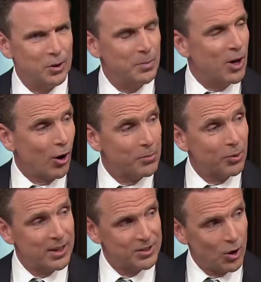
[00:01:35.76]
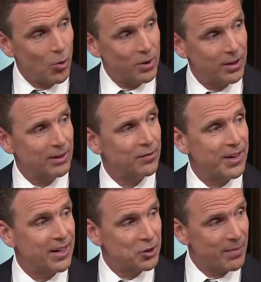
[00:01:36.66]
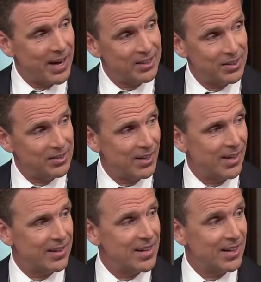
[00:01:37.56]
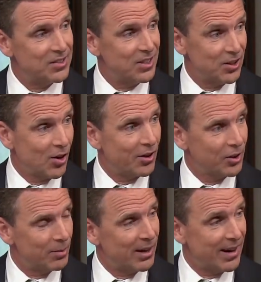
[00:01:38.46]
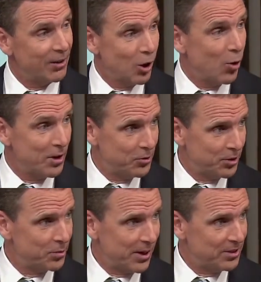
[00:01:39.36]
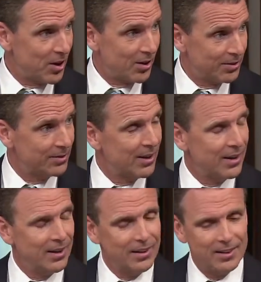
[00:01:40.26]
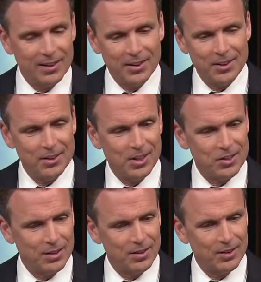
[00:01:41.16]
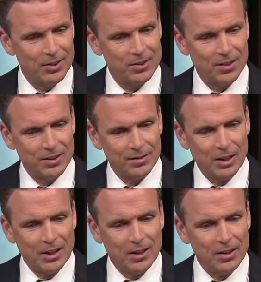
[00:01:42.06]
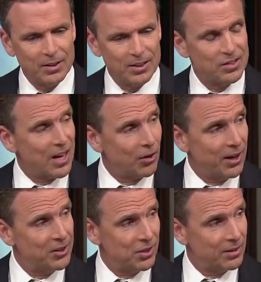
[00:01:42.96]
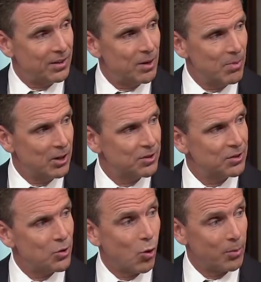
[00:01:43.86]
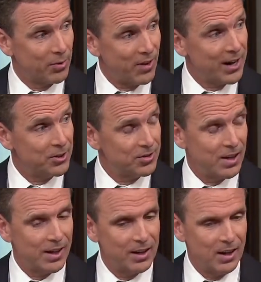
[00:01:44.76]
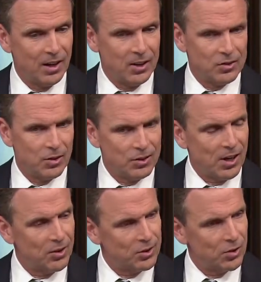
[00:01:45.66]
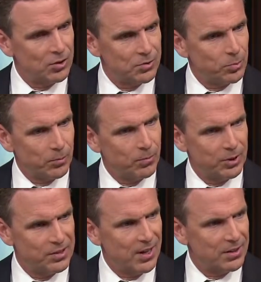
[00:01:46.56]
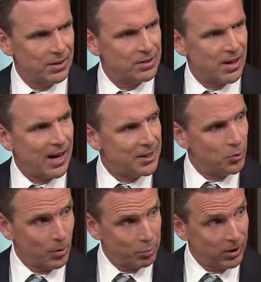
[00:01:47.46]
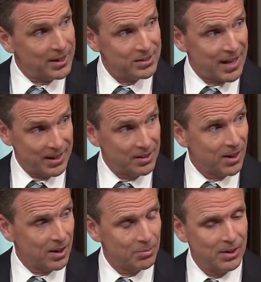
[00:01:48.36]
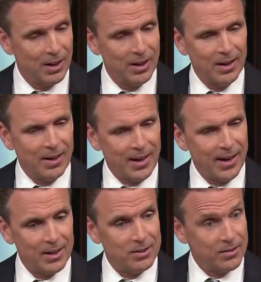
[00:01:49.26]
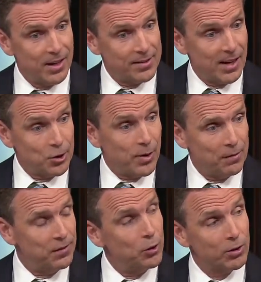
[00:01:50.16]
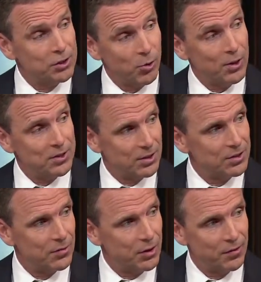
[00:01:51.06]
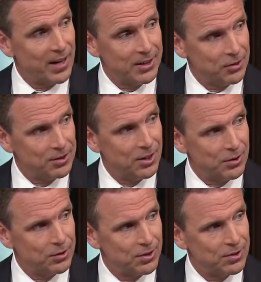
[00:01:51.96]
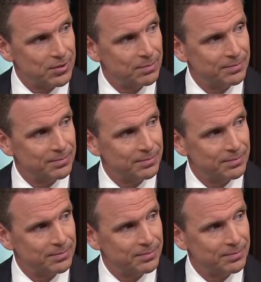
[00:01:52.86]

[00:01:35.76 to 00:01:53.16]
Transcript: You'd be hard-pressed to open a financial magazine today and not see an article about how low interest rates are. In addition, there's consolidation amongst core providers today. So the challenges those present is how do you replace that income, and that now you have fewer choices for the financial institutions.